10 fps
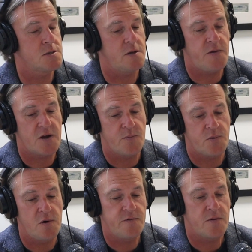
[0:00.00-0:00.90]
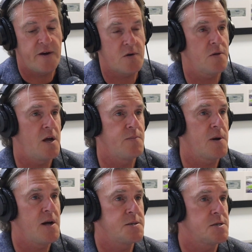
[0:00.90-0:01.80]
if they can prove that they've got that in
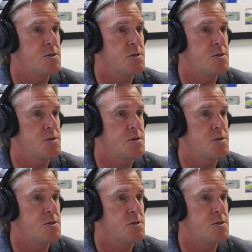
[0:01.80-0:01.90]
place,